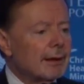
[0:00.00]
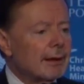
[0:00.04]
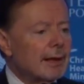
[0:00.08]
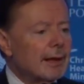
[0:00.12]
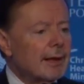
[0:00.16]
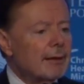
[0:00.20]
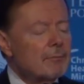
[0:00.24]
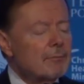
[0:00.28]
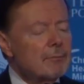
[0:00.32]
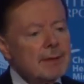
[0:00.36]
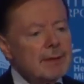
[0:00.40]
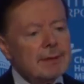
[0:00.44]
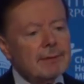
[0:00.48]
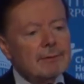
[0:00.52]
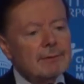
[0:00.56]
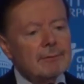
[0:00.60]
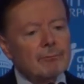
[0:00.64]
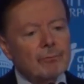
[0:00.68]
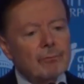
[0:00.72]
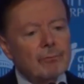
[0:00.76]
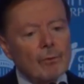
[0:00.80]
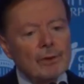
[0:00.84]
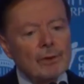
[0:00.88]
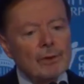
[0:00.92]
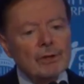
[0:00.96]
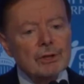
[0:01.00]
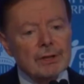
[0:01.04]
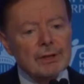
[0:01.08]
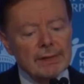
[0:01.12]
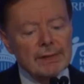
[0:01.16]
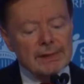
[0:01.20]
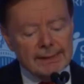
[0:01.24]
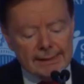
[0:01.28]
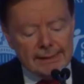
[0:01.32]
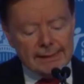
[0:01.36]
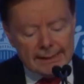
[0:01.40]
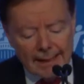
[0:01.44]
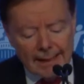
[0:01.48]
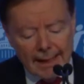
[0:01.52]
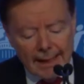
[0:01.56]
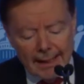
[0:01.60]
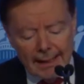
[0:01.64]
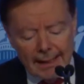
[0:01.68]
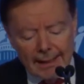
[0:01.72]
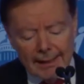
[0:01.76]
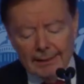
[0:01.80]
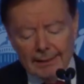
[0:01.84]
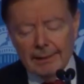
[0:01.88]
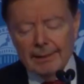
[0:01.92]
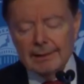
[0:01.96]
I mean, what she's
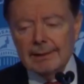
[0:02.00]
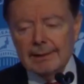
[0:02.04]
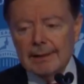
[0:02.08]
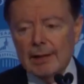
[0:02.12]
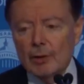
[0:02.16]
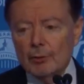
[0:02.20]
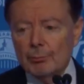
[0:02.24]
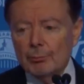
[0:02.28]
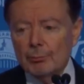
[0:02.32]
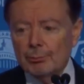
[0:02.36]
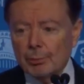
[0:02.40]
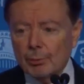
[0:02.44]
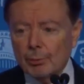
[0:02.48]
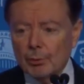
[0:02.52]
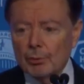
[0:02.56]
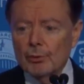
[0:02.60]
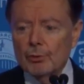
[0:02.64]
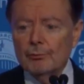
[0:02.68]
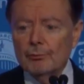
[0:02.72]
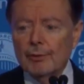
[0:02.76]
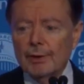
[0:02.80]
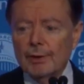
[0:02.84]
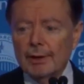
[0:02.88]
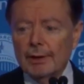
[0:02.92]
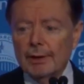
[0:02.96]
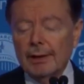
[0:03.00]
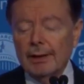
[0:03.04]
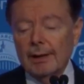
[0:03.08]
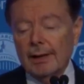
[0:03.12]
saying is unproven,